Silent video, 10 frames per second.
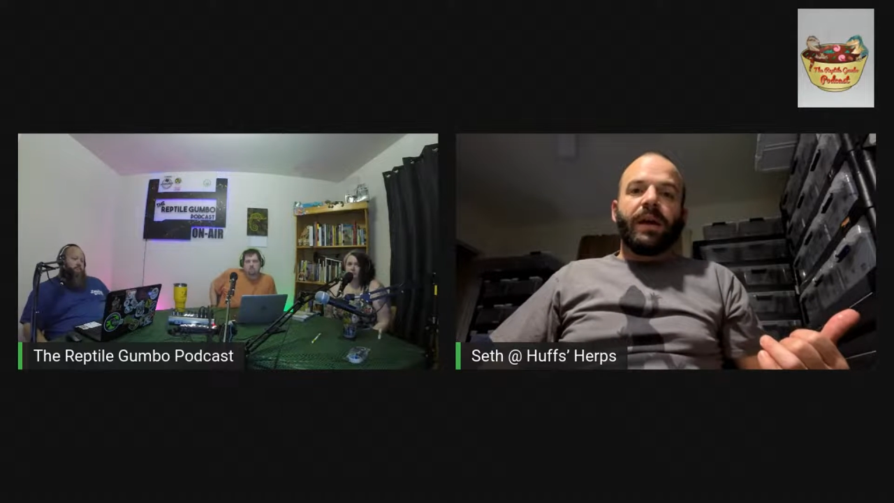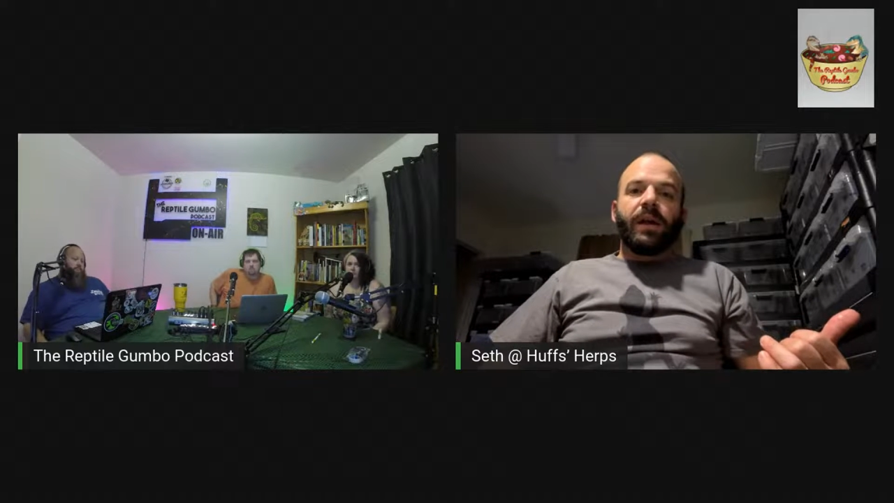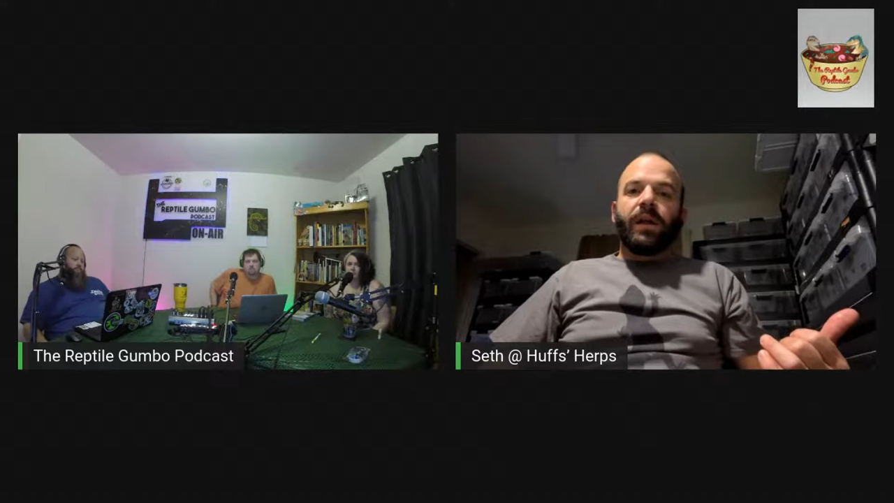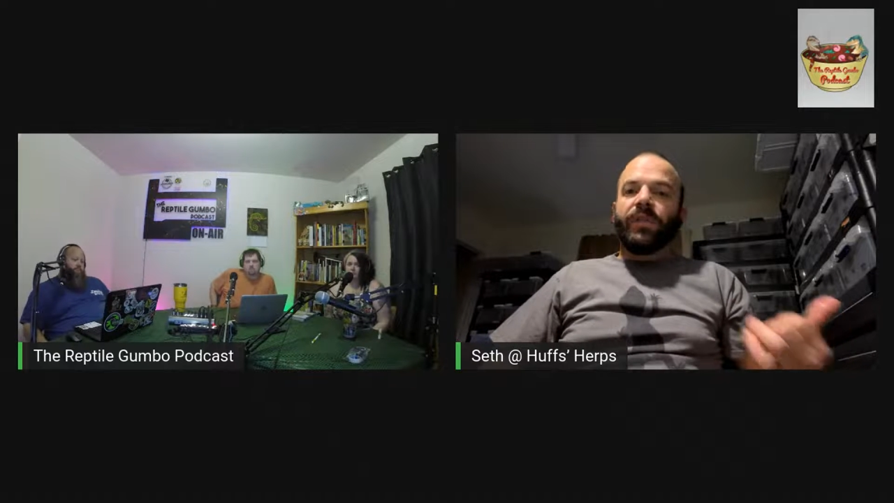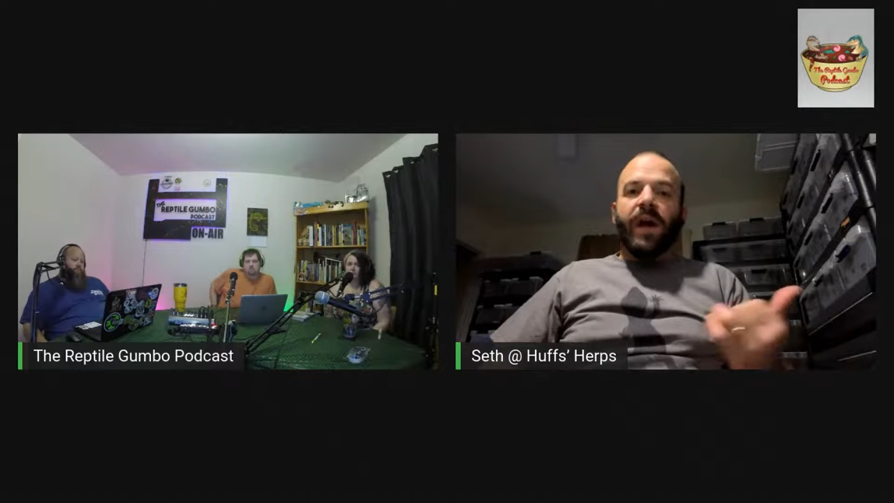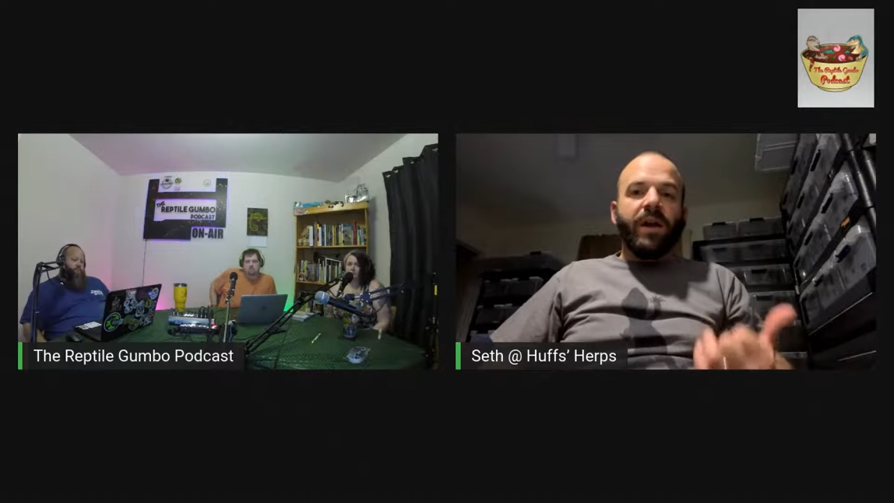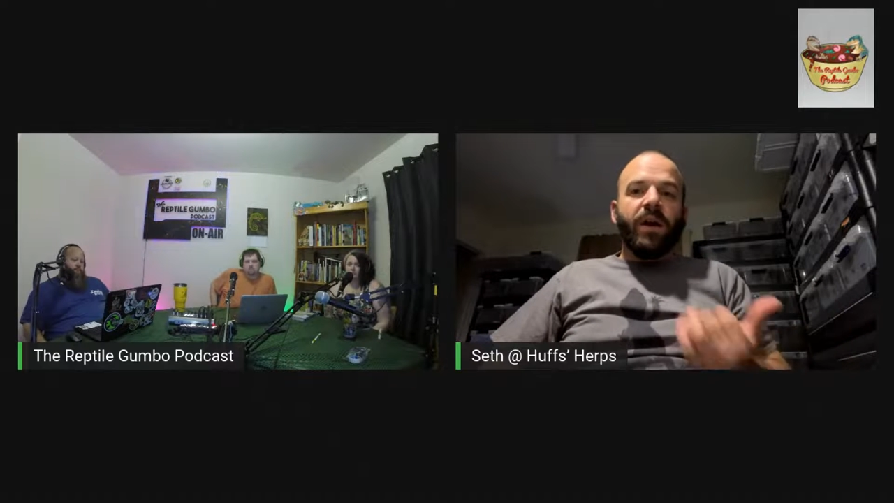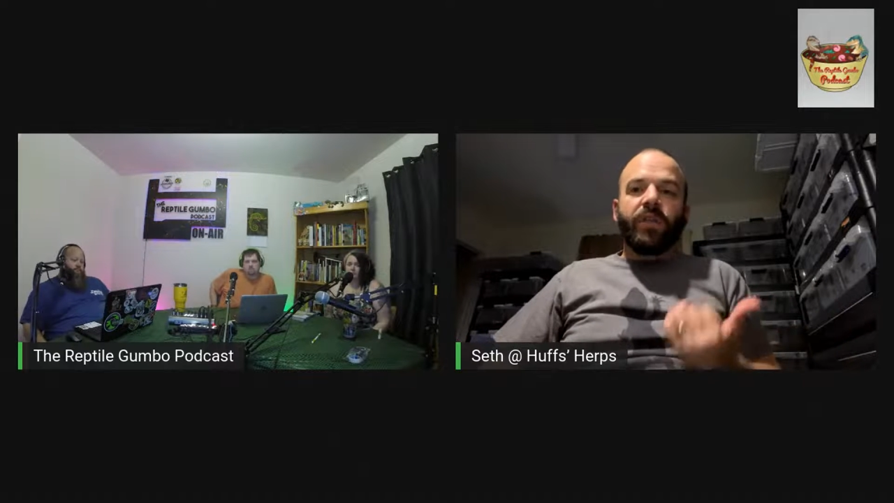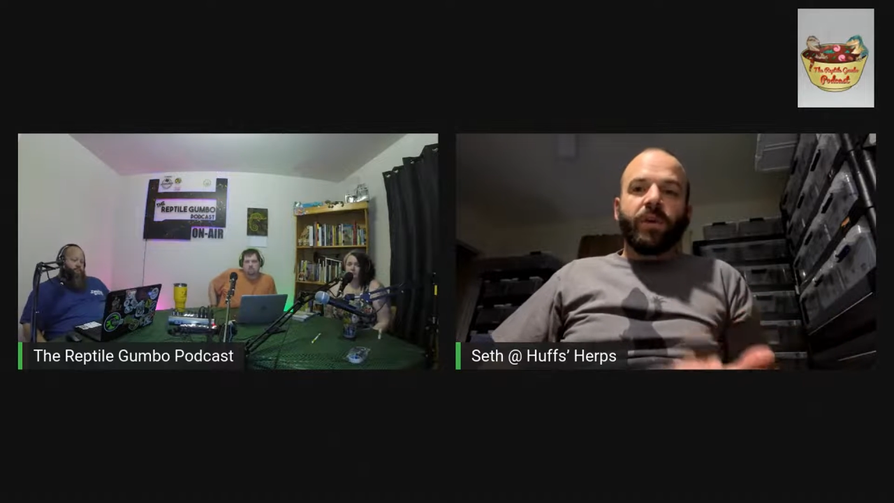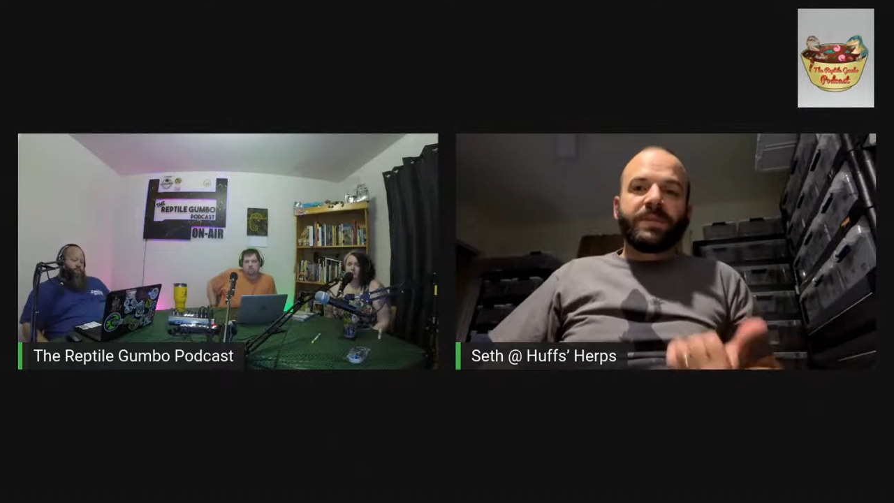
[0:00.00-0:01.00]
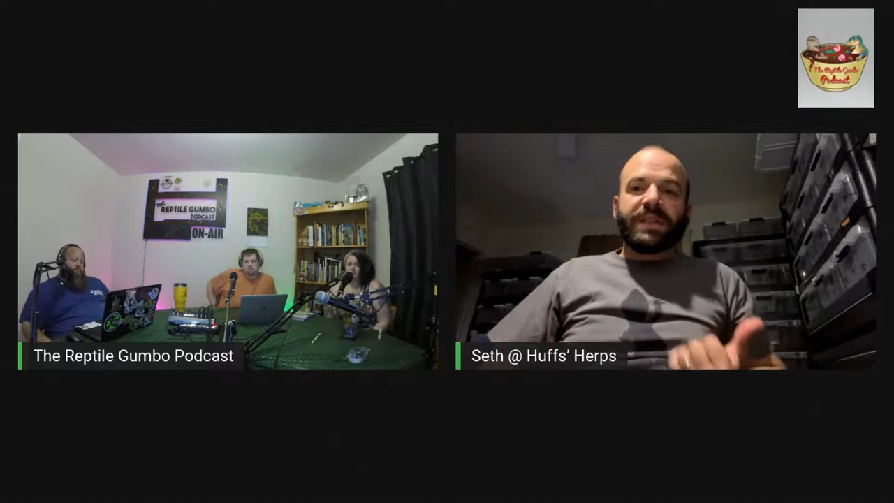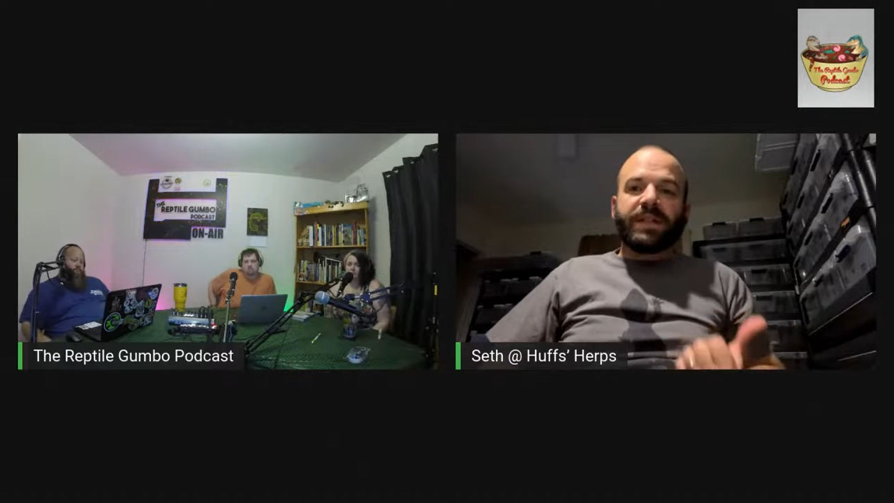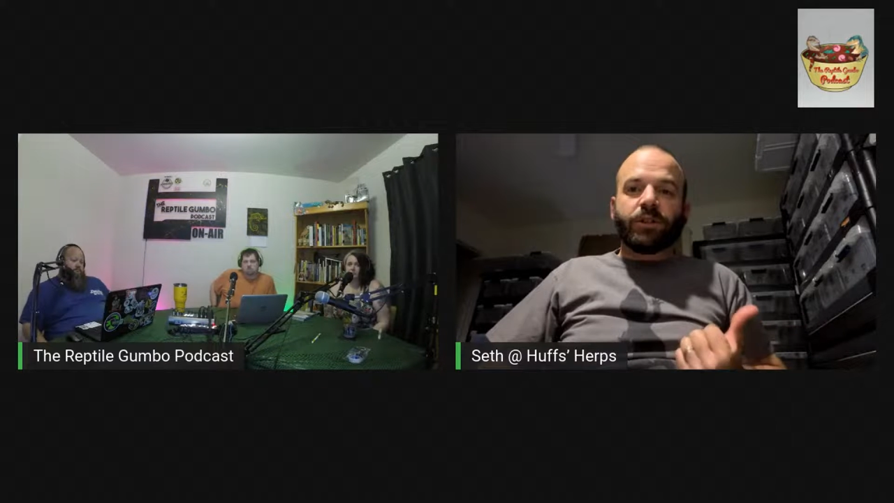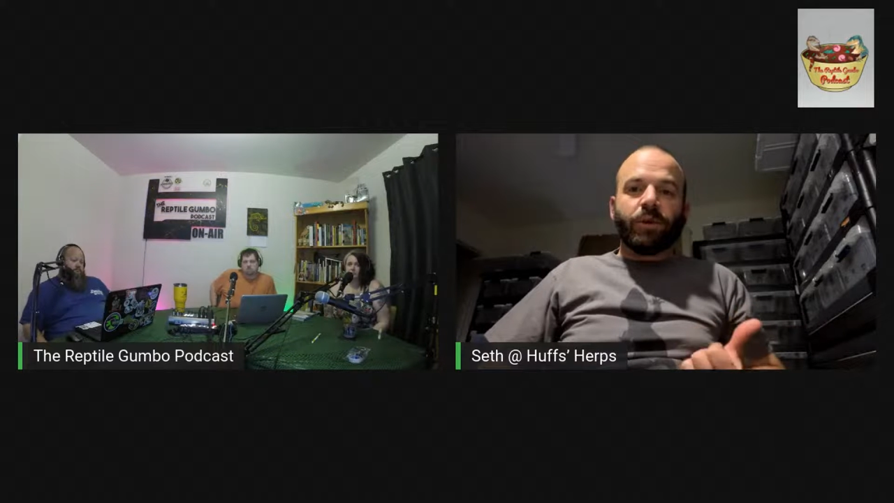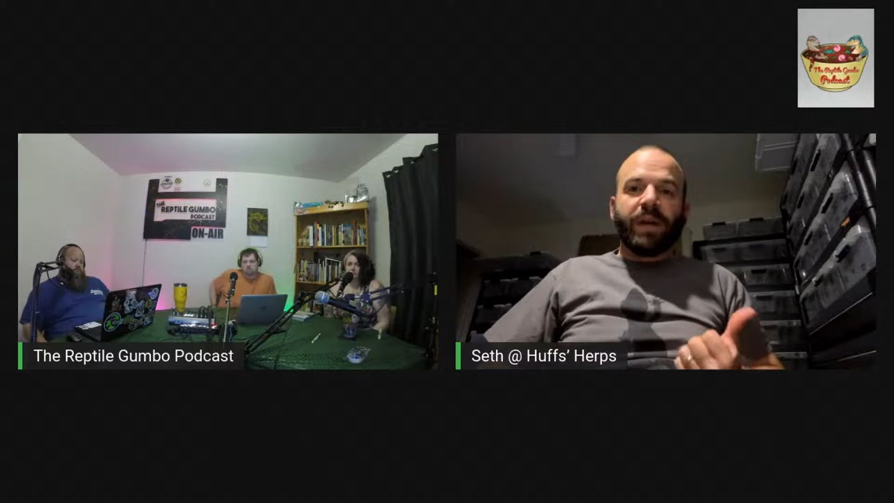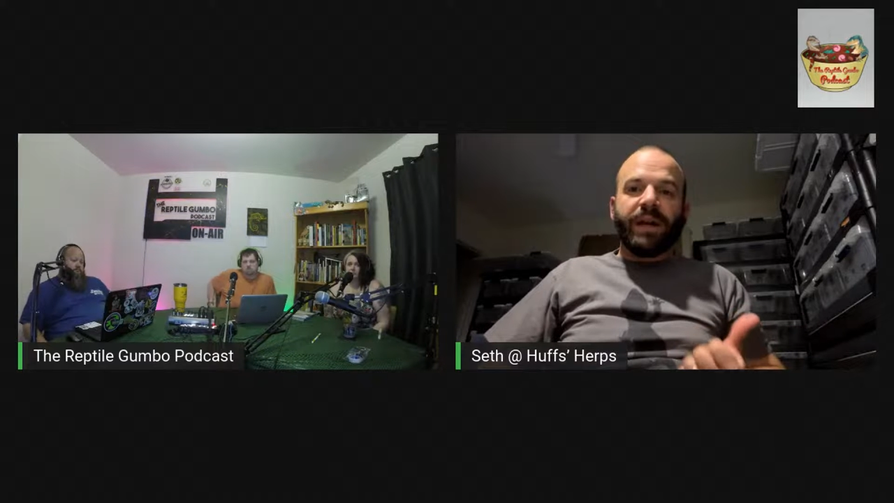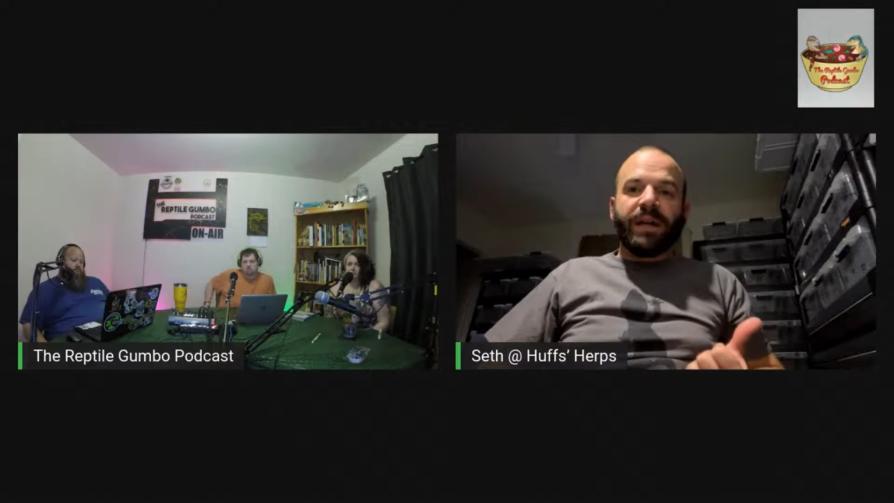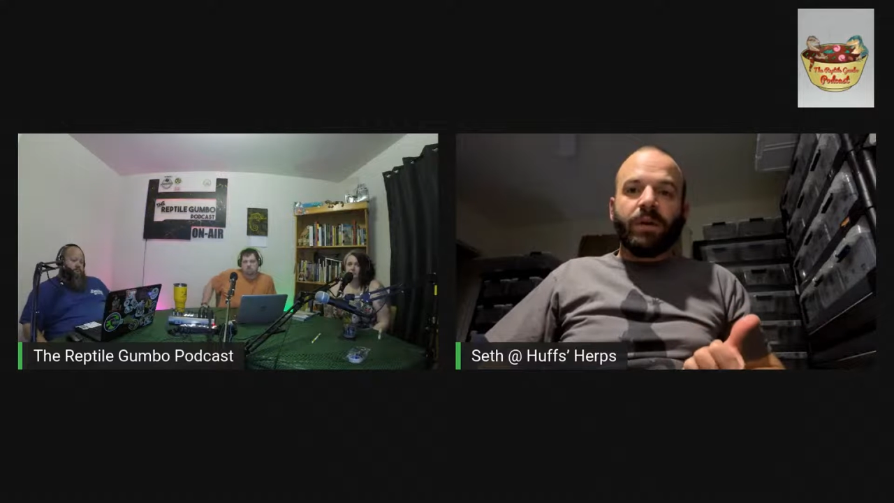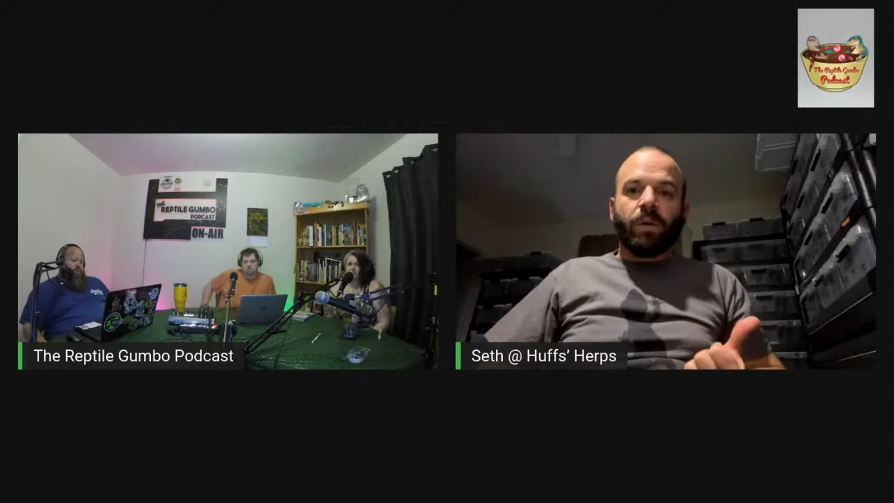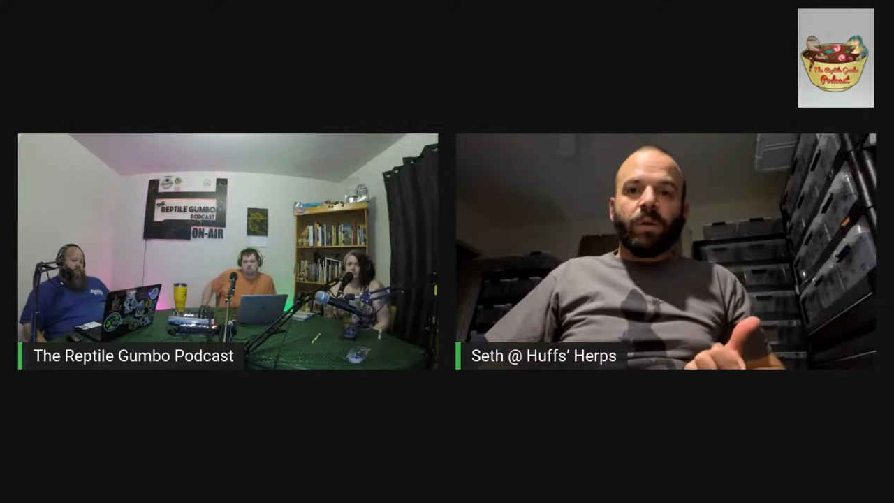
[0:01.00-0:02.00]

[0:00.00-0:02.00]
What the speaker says: Not all thermostats are created equal.